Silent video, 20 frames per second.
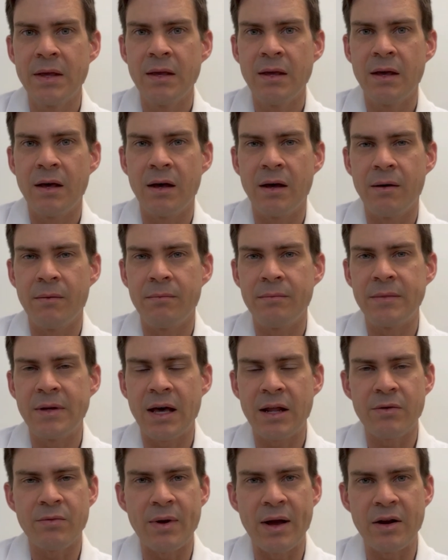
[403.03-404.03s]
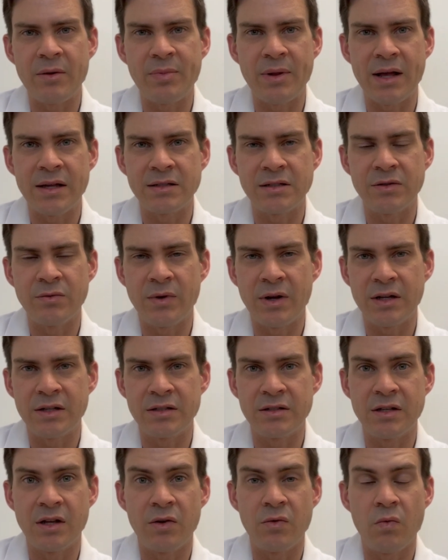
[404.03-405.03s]
not a rhinoplasty when it's
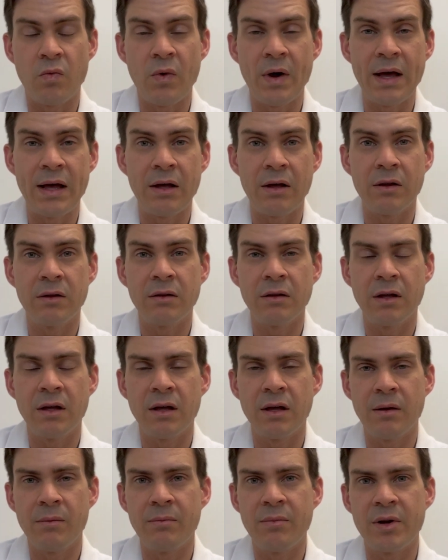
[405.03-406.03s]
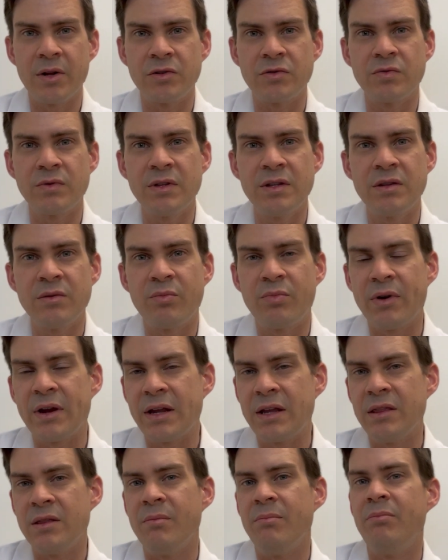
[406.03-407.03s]
done well, but it's really the
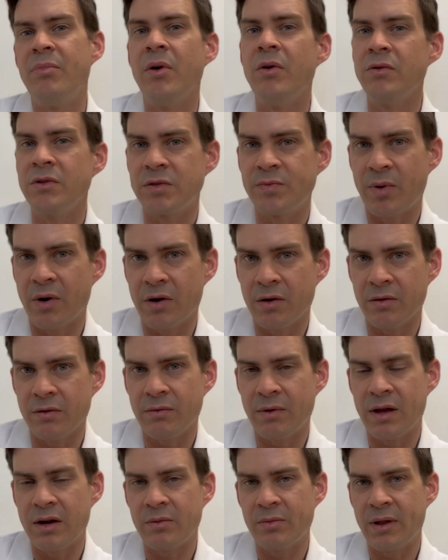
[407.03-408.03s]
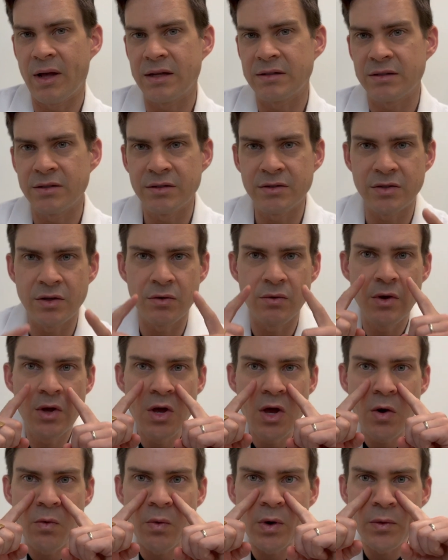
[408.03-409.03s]
breaking the bones part of the rhinoplasty. So
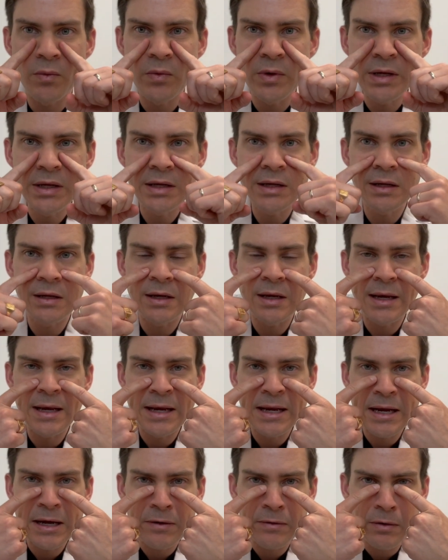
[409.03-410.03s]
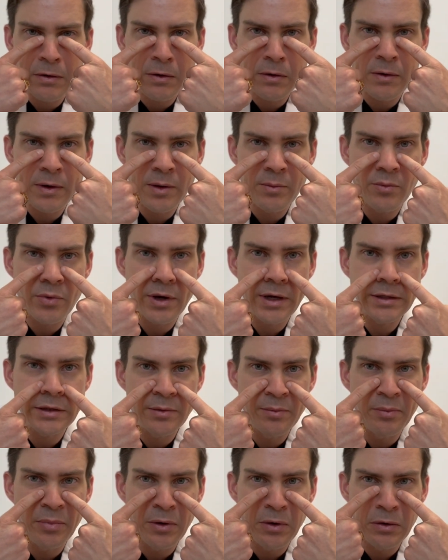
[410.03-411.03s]
when we narrow and break the
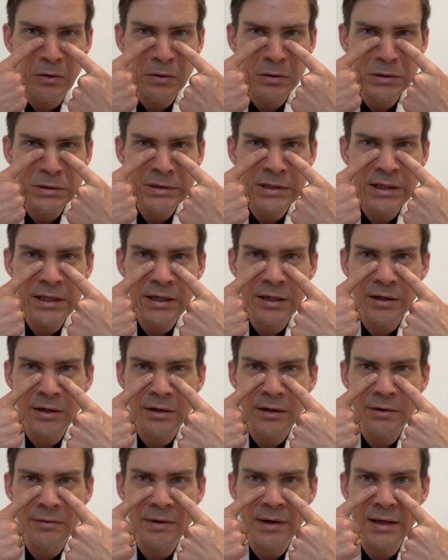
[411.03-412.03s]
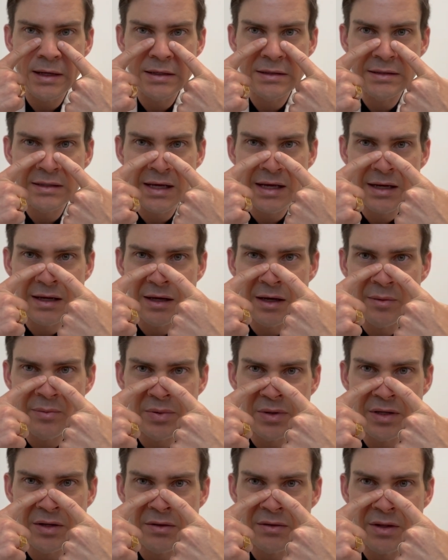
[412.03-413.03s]
bones here, right, it's not up
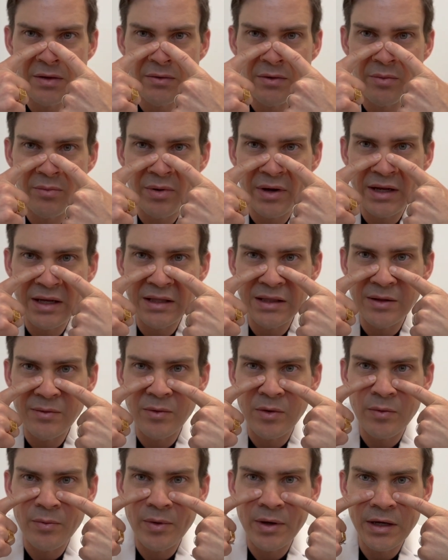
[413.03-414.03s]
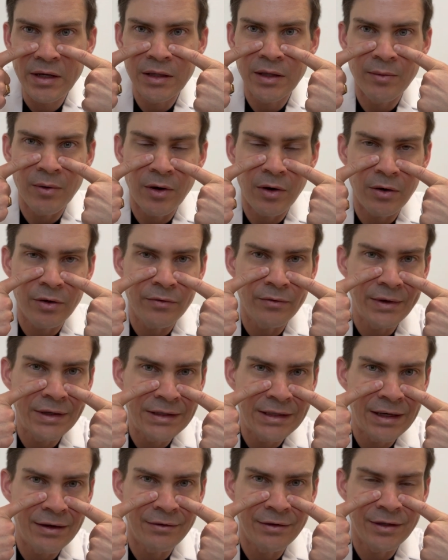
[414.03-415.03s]
here that we're breaking them all the way
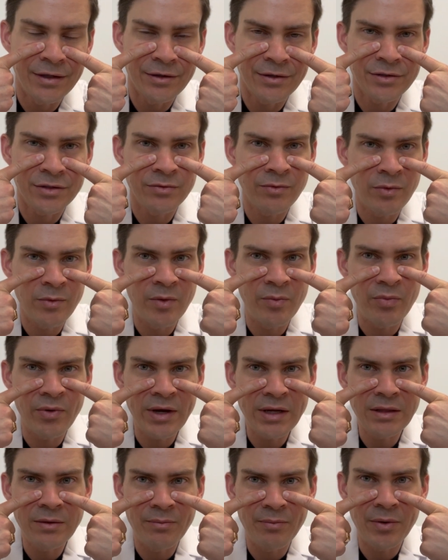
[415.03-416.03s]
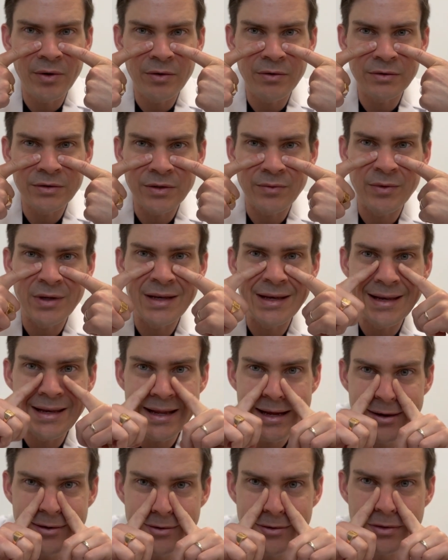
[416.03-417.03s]
down here. So when we break the bones and we
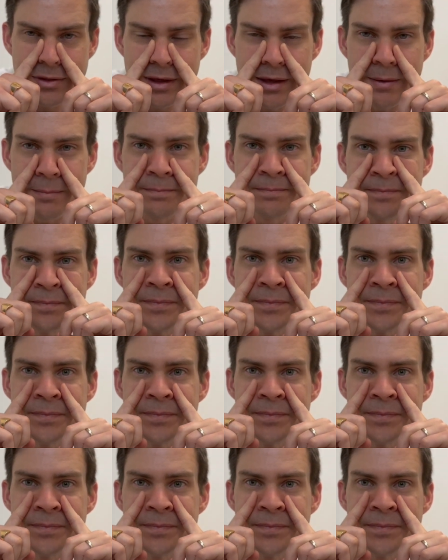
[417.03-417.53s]
narrow them,